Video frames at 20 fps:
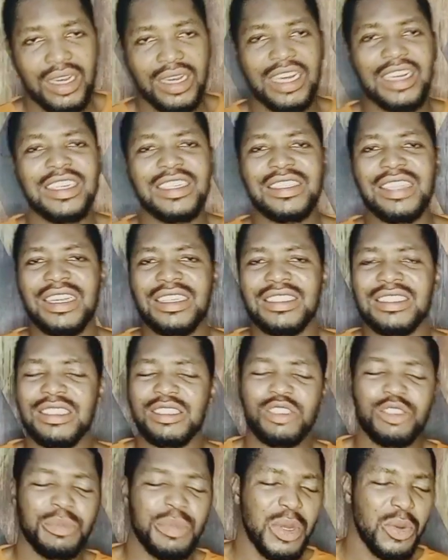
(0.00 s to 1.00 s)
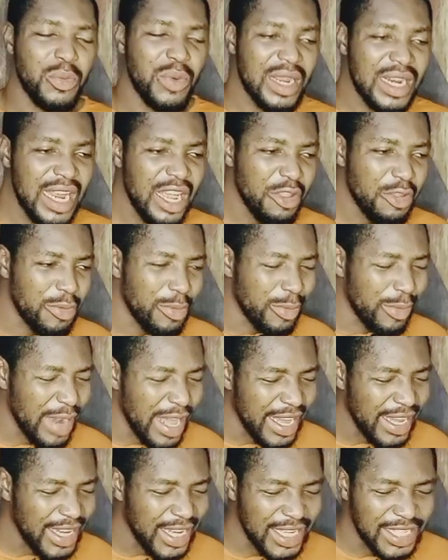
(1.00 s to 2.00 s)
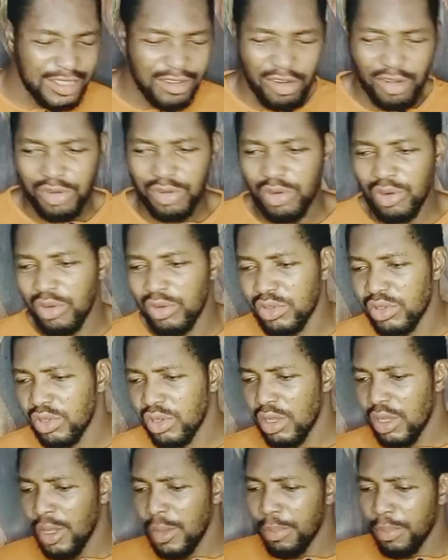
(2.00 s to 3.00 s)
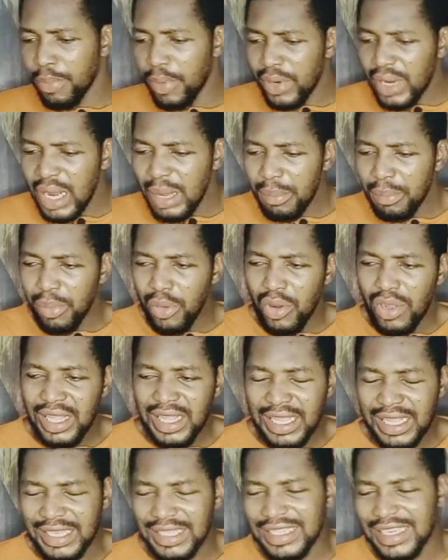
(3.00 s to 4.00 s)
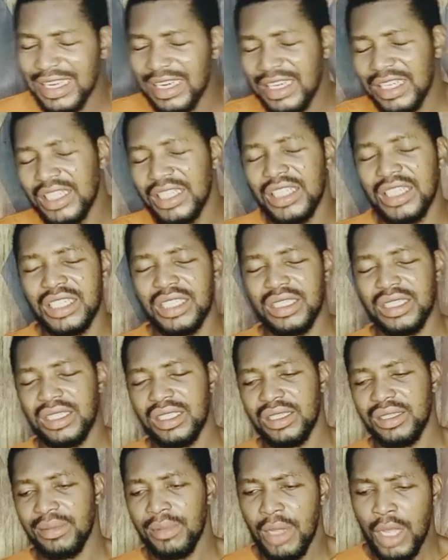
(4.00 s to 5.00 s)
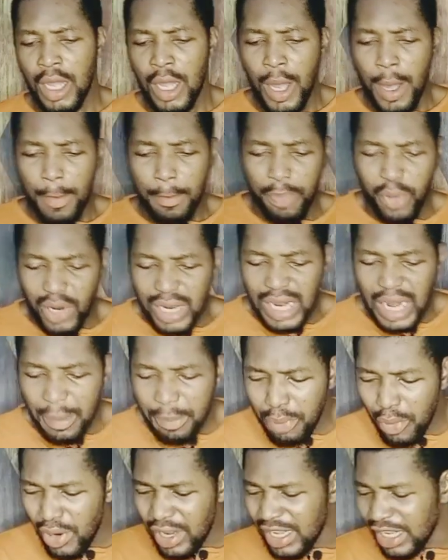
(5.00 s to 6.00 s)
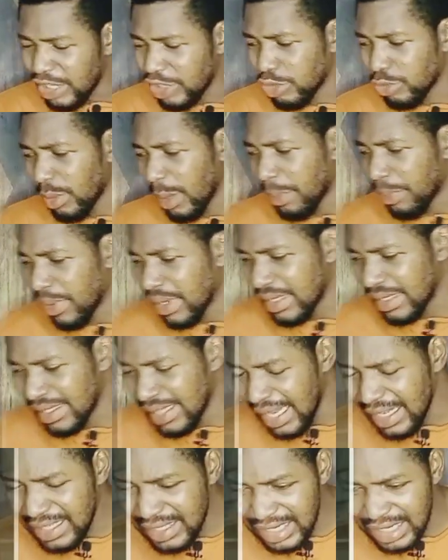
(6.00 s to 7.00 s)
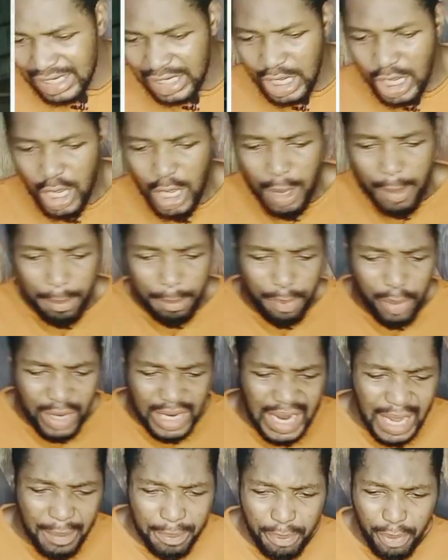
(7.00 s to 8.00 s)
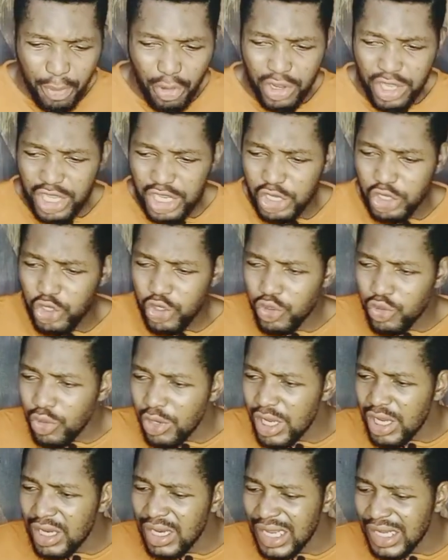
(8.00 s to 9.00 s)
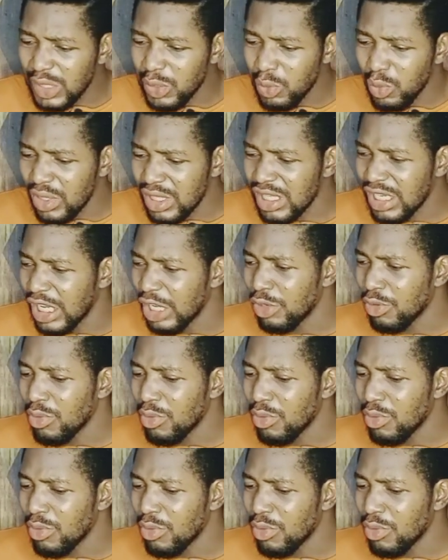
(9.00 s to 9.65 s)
ladies and gentlemen, whether you like it or not, Burna Boy is clean it. Burna Boy is representing. Burna Boy is showing us what he